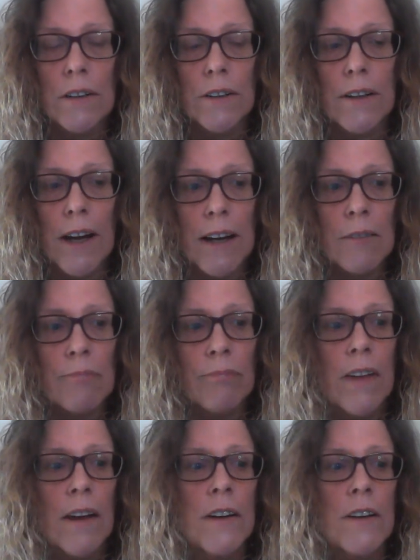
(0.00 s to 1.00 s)
Okay?
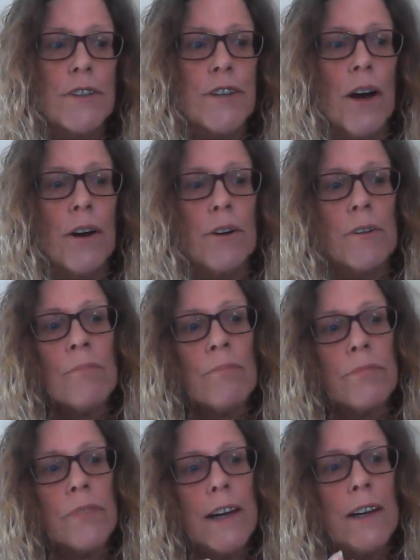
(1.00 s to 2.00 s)
So
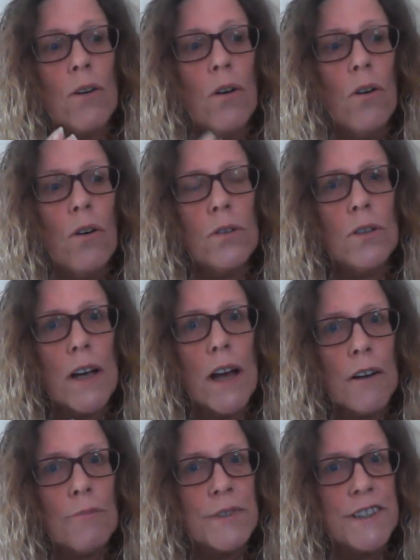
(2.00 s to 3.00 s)
it all
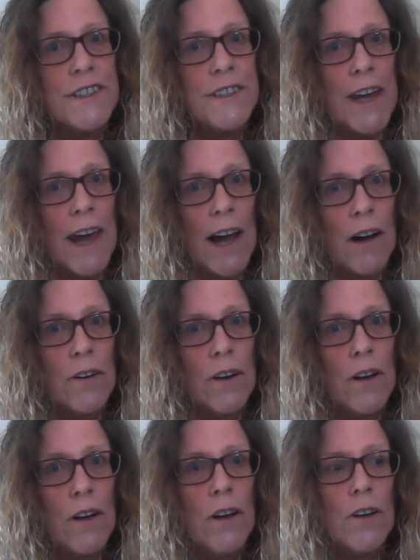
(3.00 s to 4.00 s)
comes down
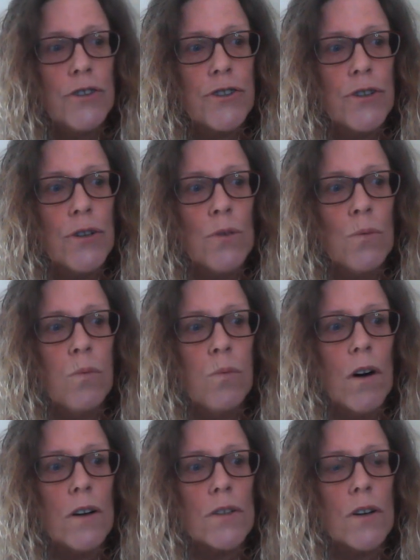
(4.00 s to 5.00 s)
to
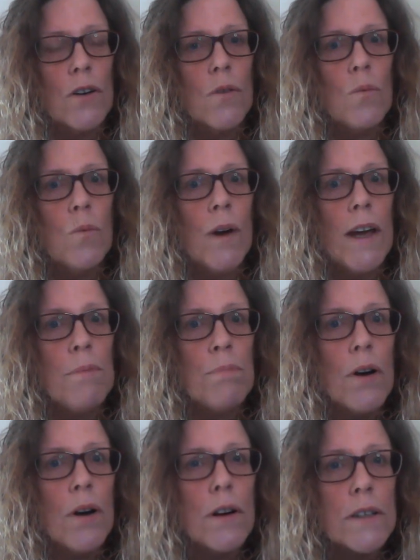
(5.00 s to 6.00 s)
what we
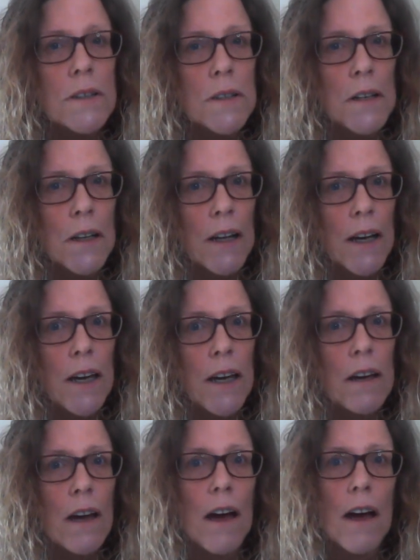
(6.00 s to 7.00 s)
personally
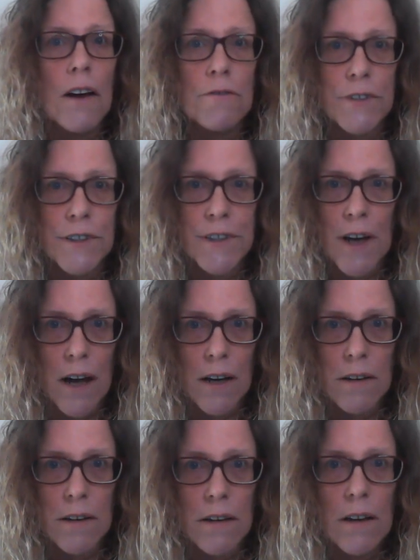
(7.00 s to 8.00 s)
have
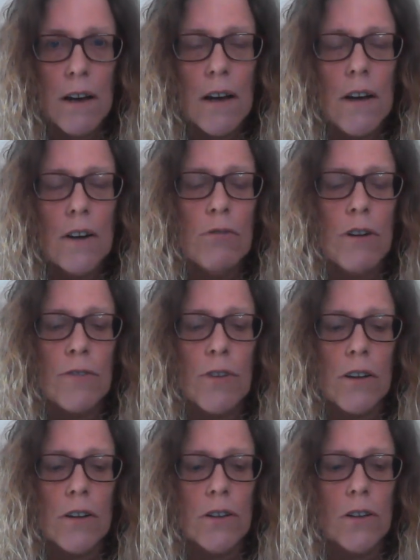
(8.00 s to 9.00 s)
done. We've
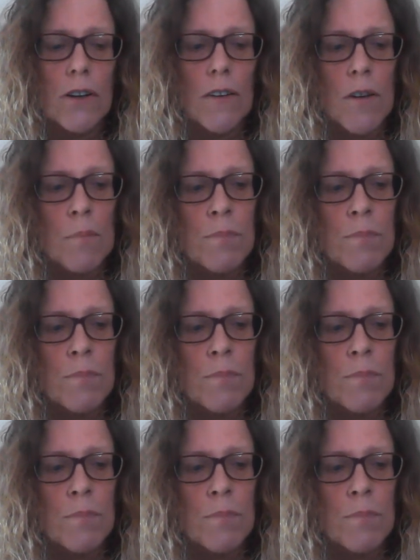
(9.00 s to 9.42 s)
got to look at the